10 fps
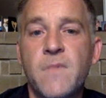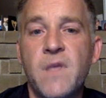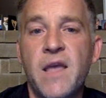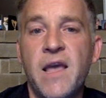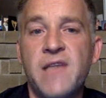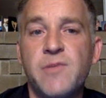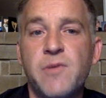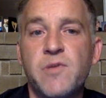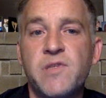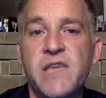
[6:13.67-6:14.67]
as we
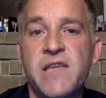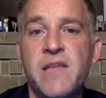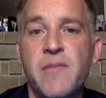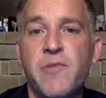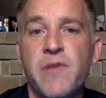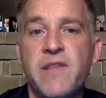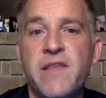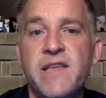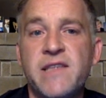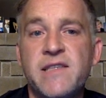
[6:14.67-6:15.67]
will see. Let me read
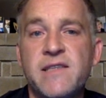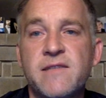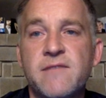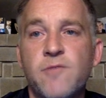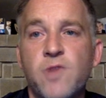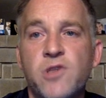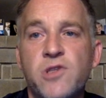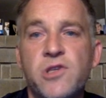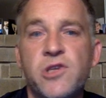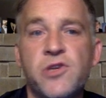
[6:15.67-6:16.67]
these words
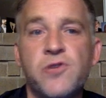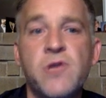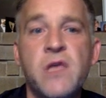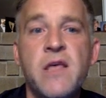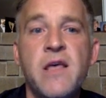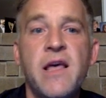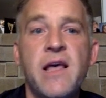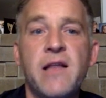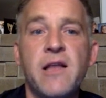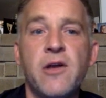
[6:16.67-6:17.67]
to you.
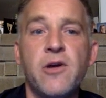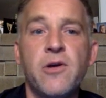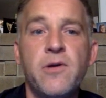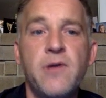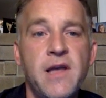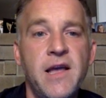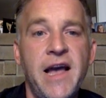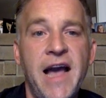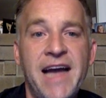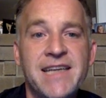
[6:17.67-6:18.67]
Hello,
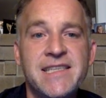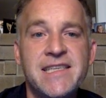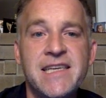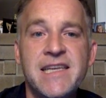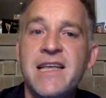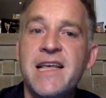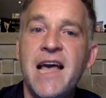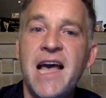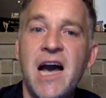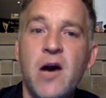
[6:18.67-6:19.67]
hat,
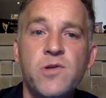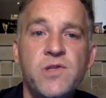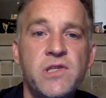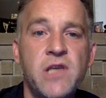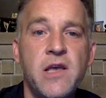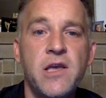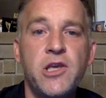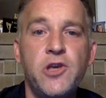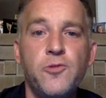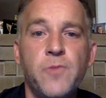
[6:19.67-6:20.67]
house,
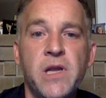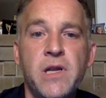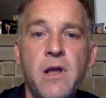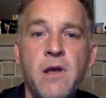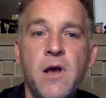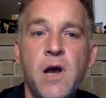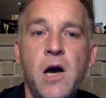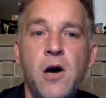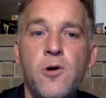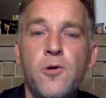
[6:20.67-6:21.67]
human,
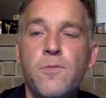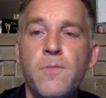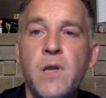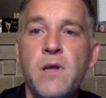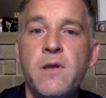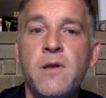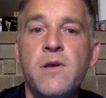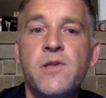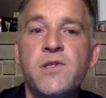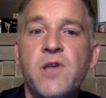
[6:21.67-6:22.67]
home.
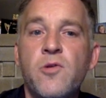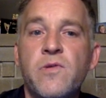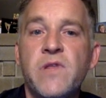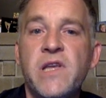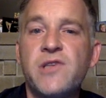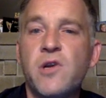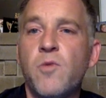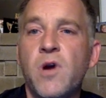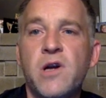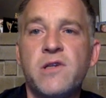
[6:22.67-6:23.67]
So these are
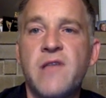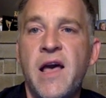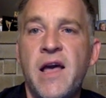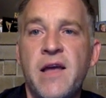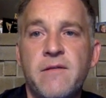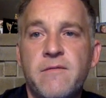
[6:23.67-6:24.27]
words that